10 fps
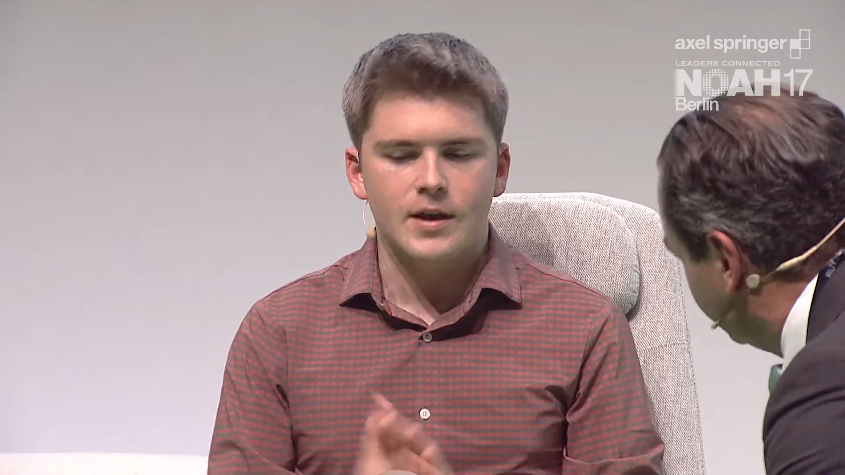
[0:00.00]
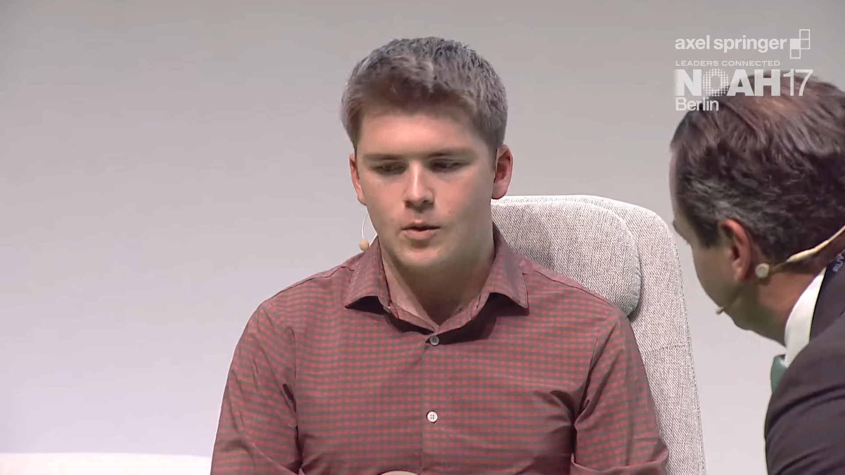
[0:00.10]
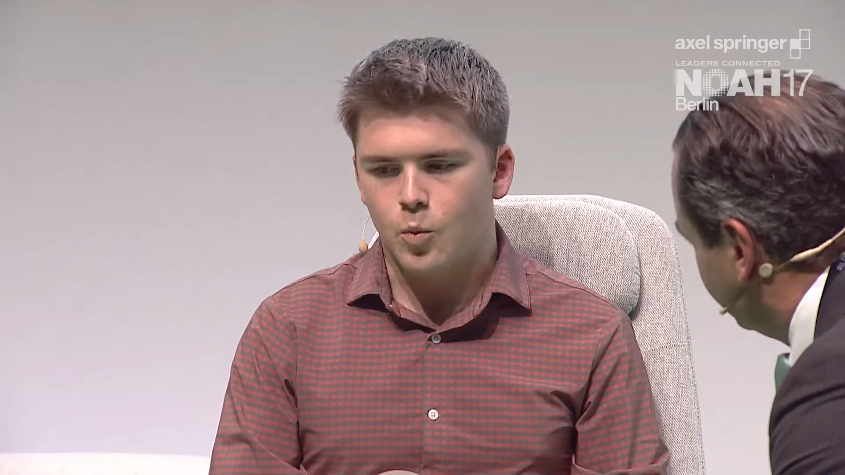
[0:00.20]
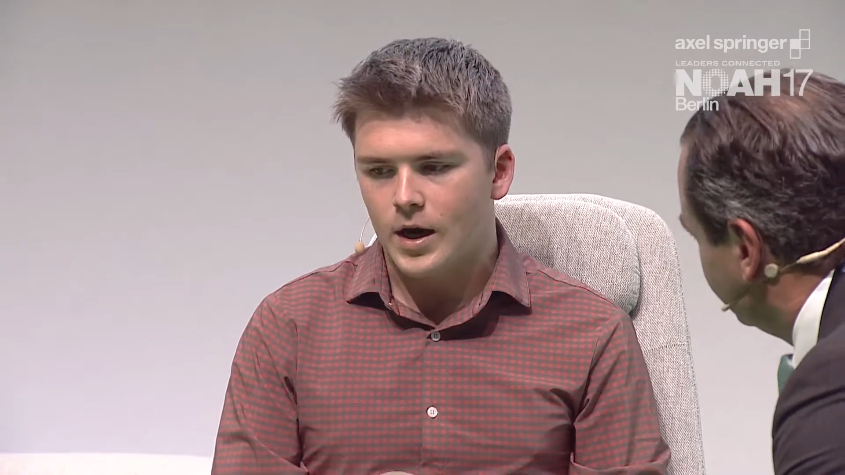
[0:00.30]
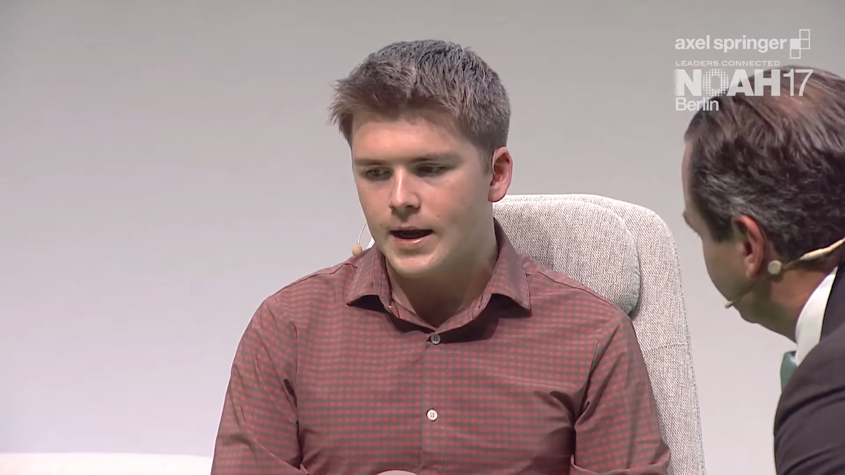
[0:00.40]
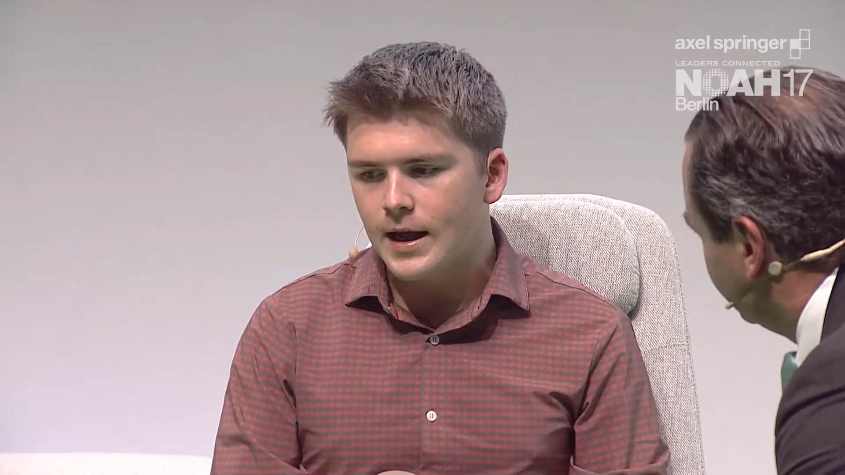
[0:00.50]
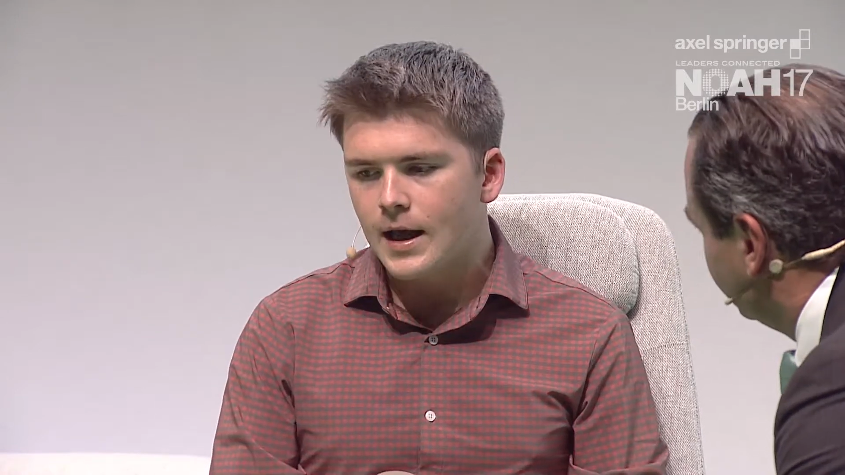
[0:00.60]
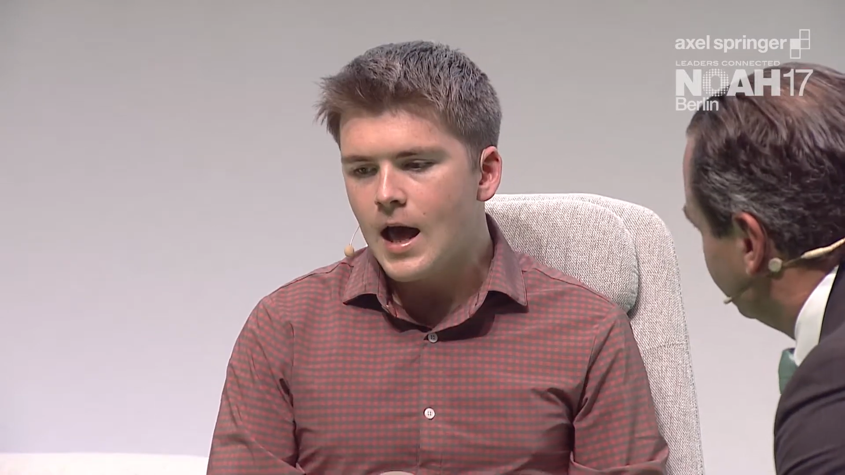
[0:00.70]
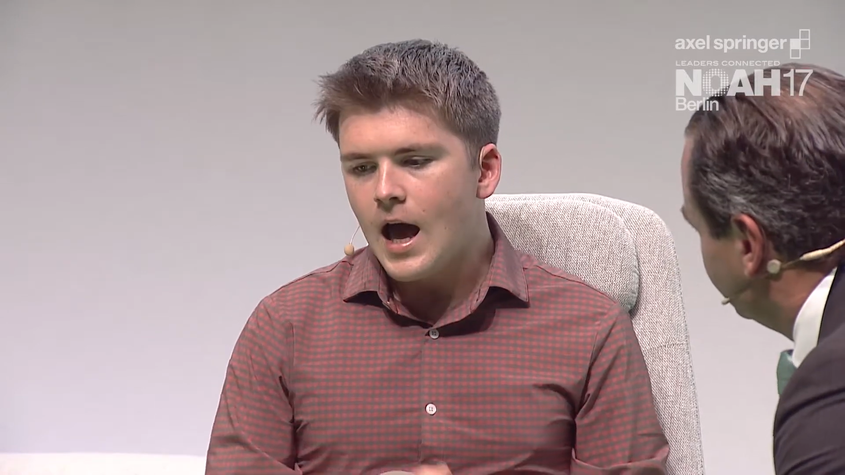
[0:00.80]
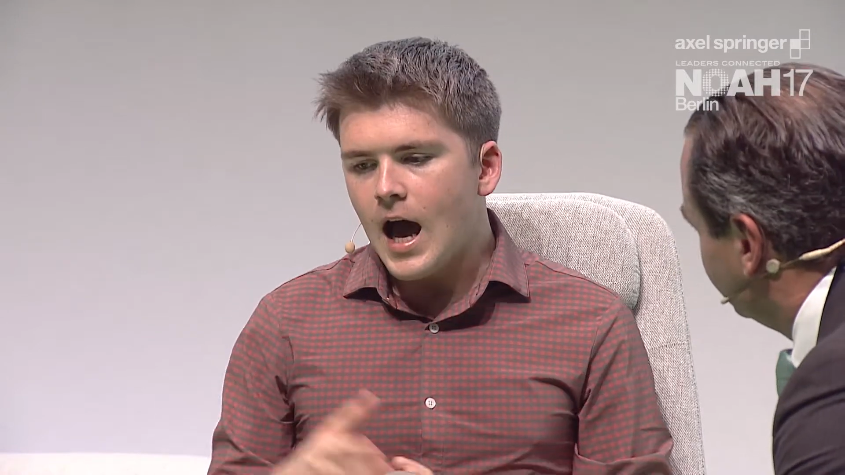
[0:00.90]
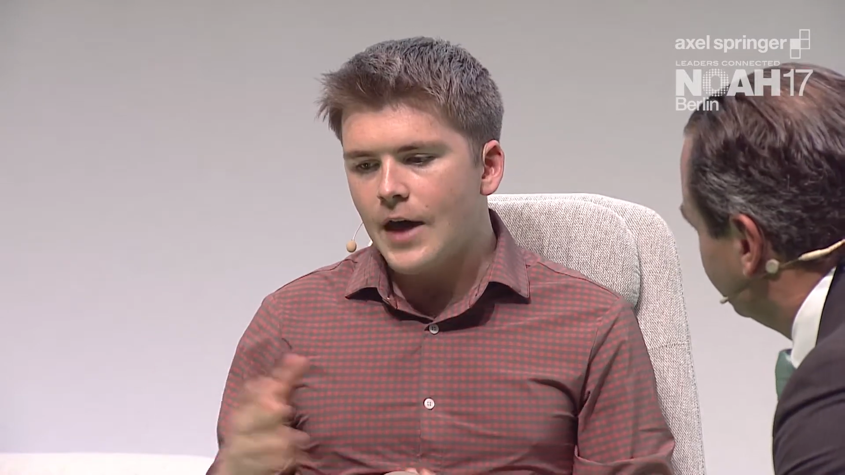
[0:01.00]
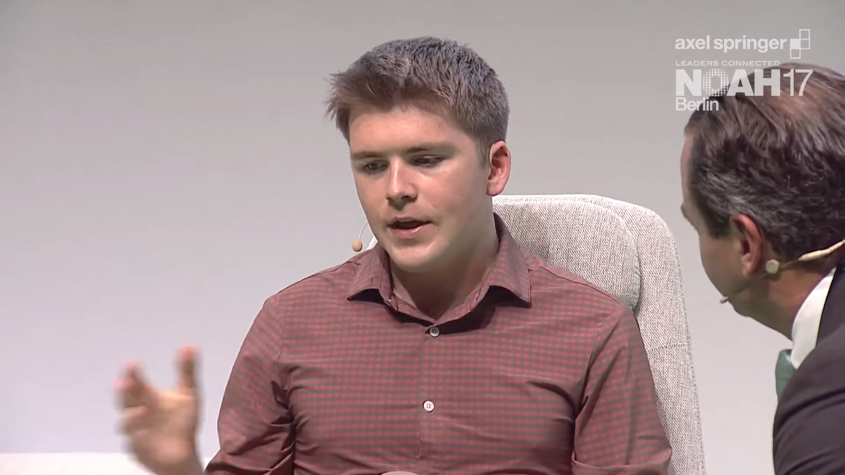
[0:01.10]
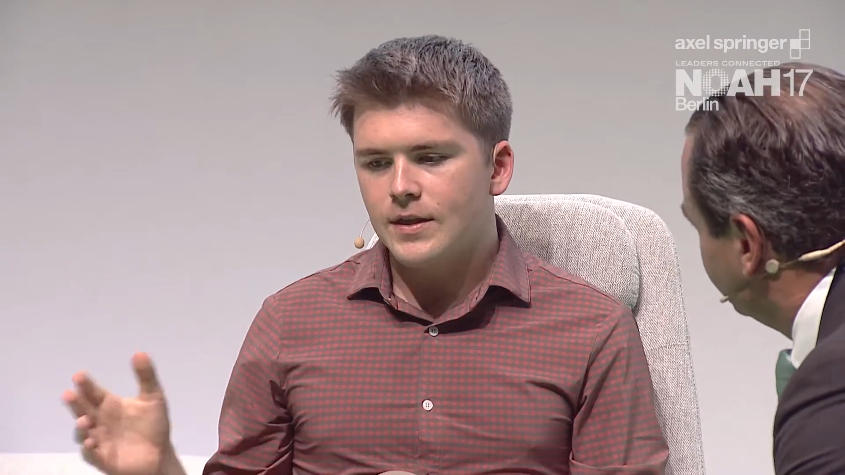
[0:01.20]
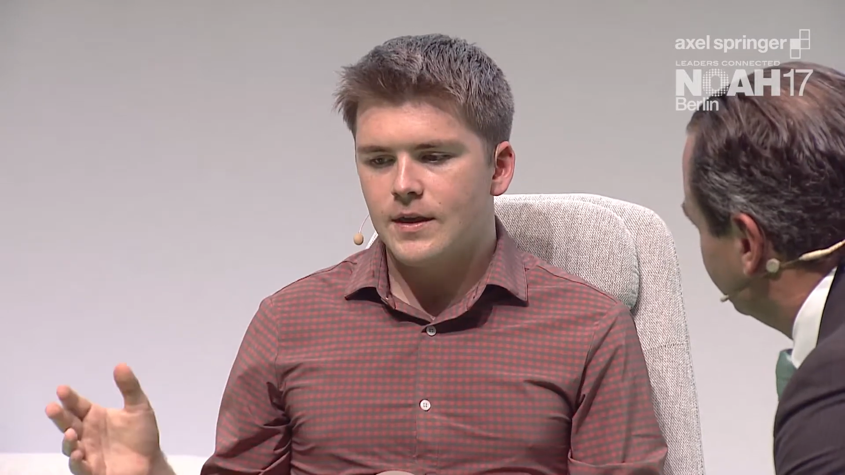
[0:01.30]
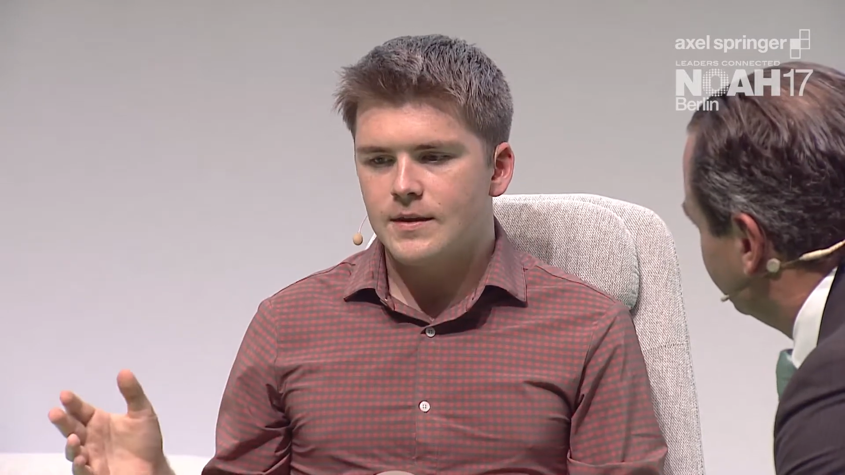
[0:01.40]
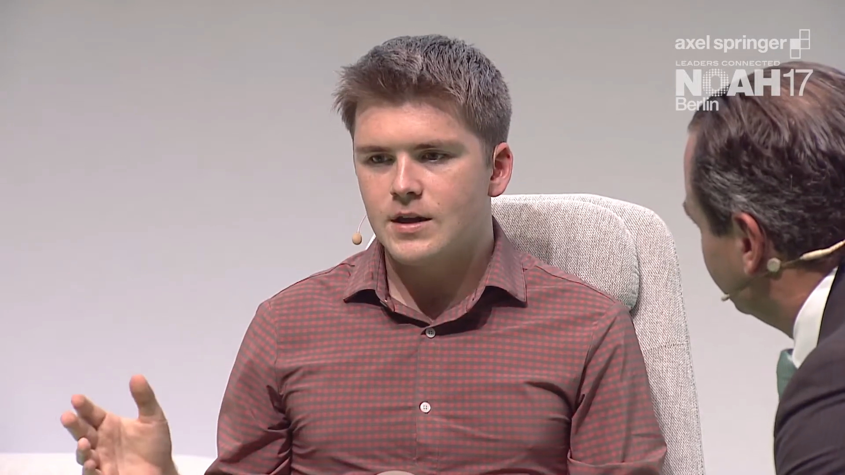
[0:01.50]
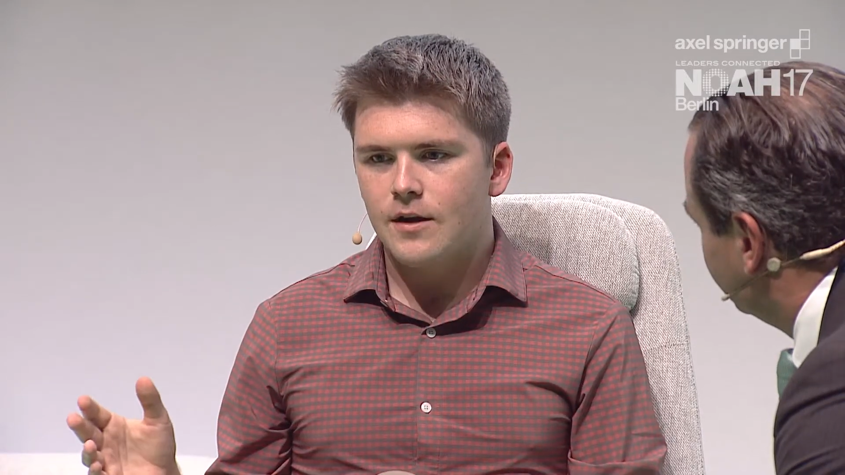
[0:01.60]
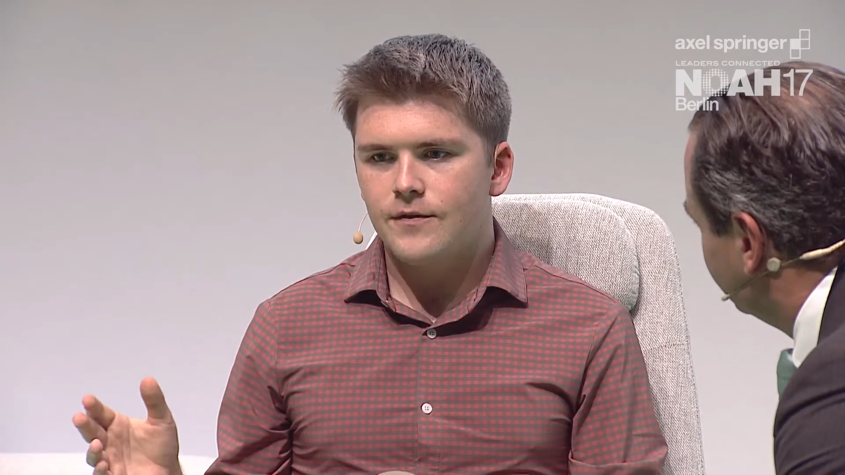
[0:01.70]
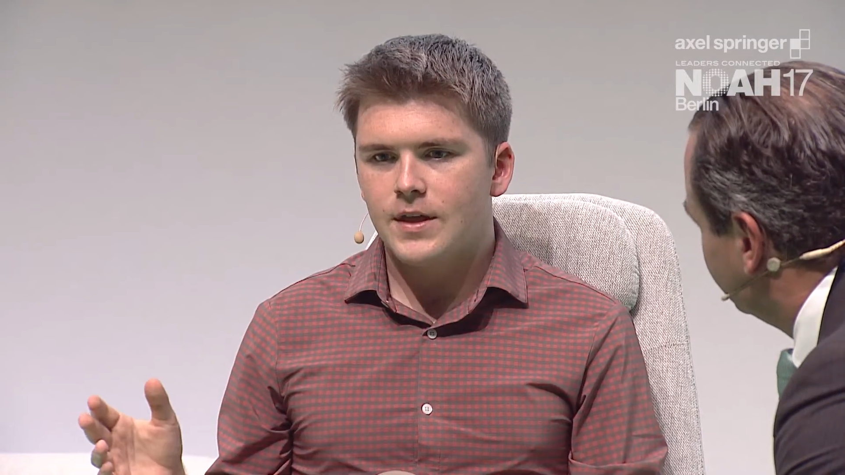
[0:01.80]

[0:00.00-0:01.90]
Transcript: is working. I think the stuff